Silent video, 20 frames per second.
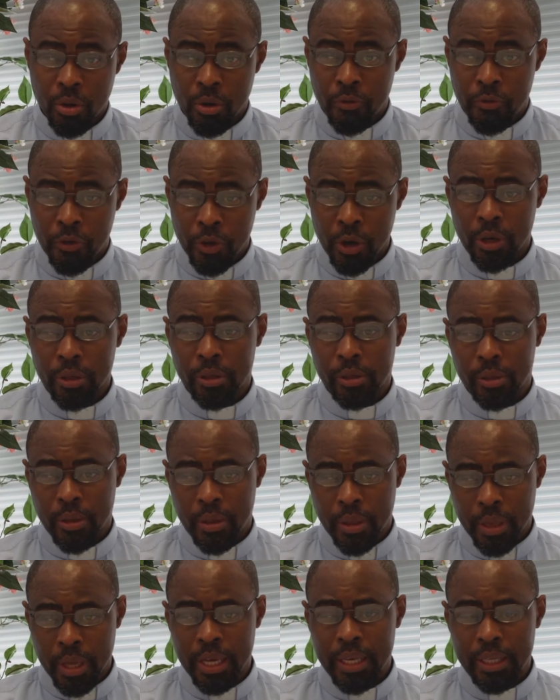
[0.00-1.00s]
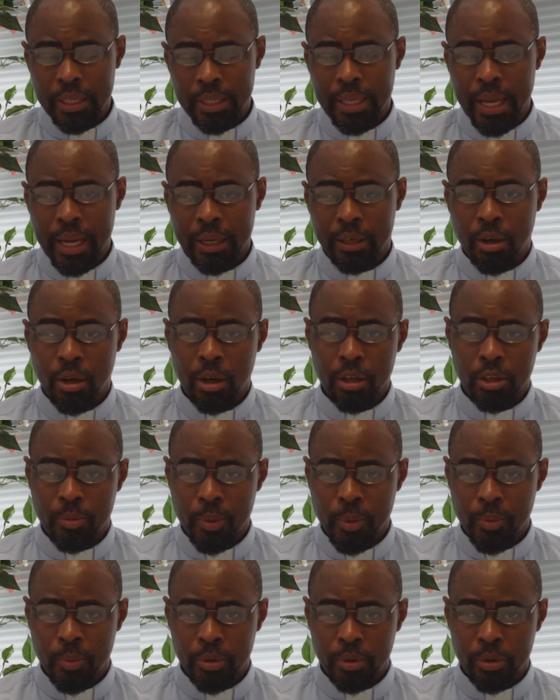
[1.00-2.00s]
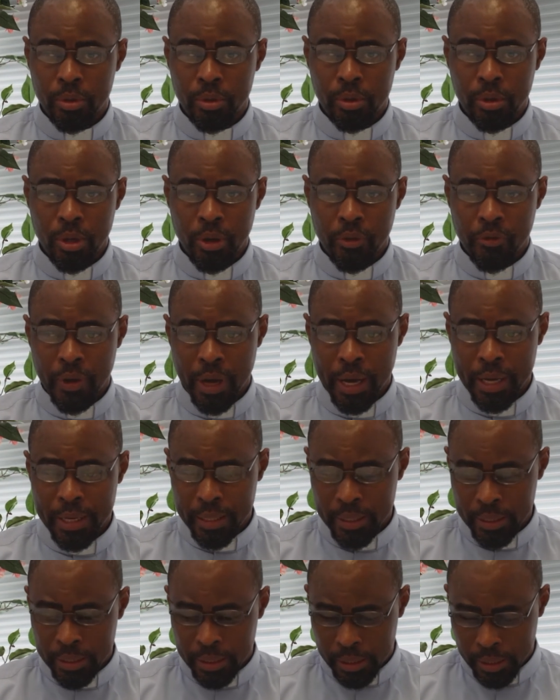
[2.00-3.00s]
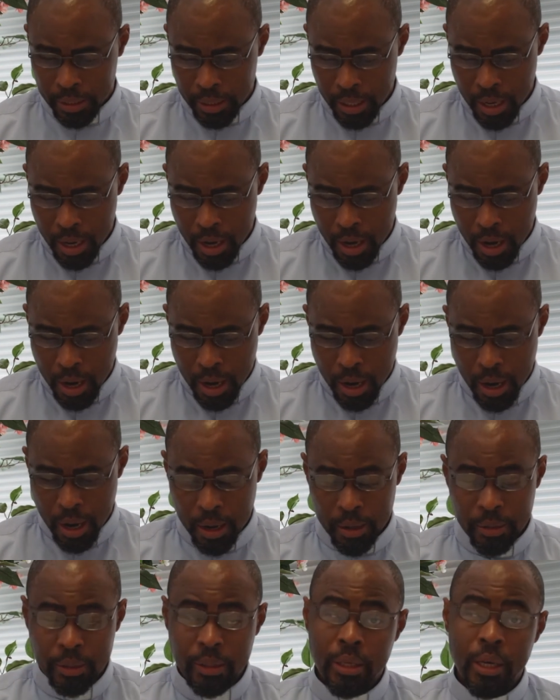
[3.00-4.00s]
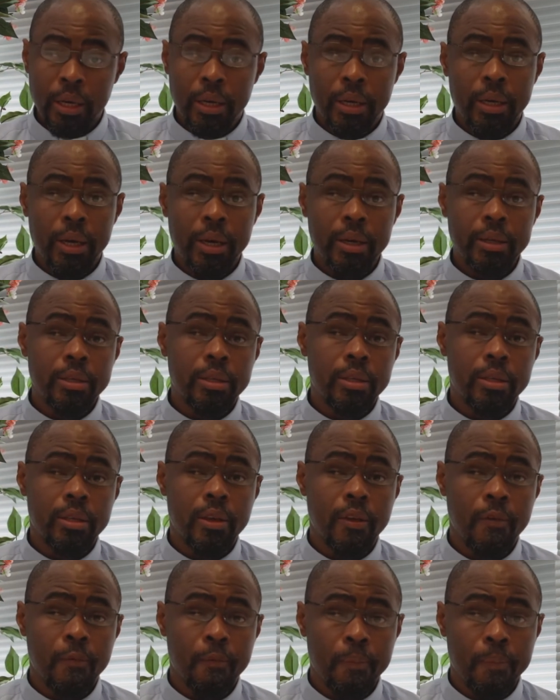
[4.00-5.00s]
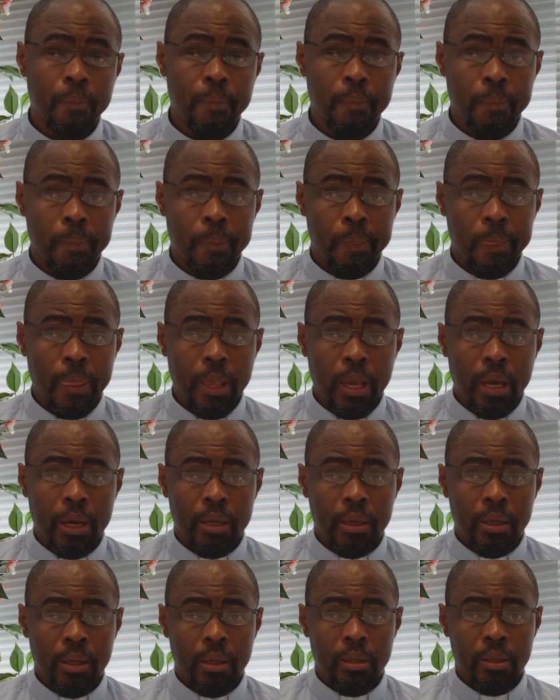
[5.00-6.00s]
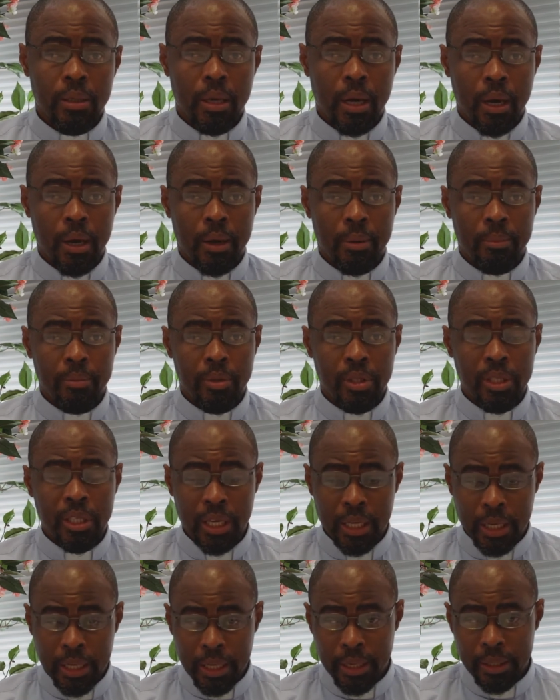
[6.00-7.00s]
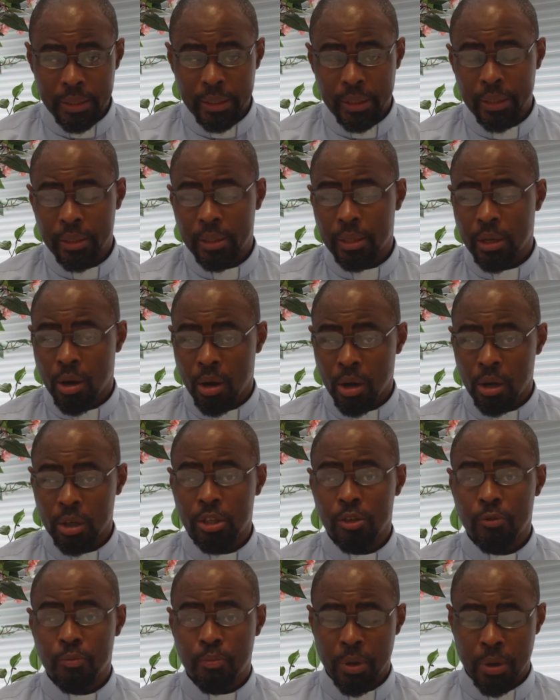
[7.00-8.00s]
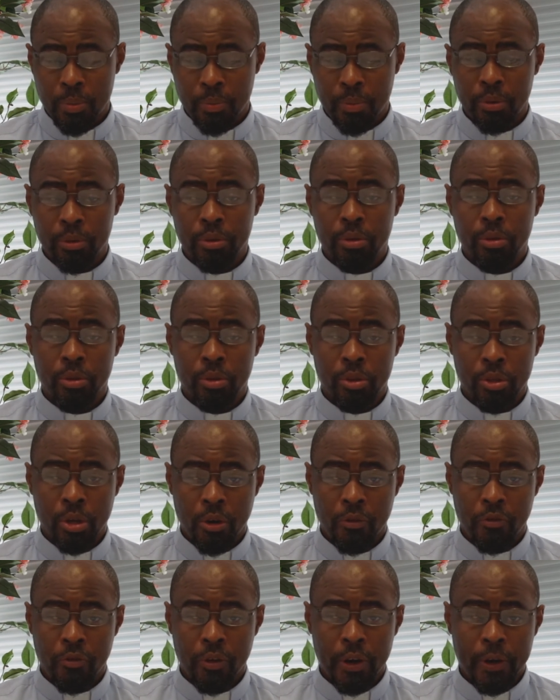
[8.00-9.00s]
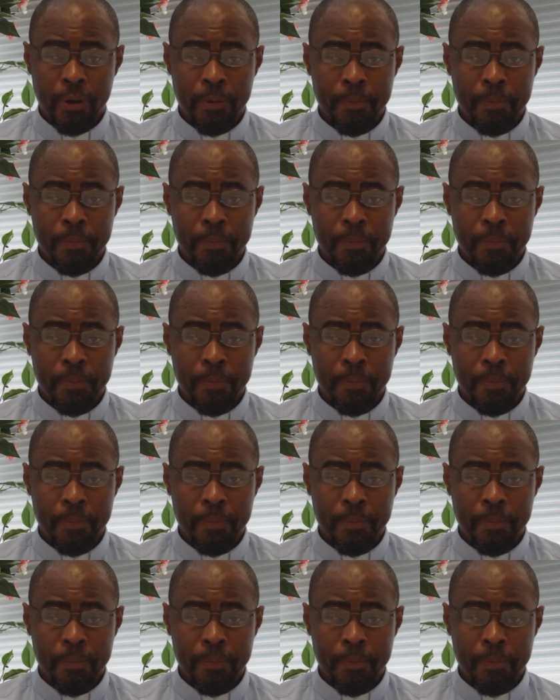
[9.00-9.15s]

obvious things that cause people to suffer is uh, sickness. Um, sickness is cause people to suffer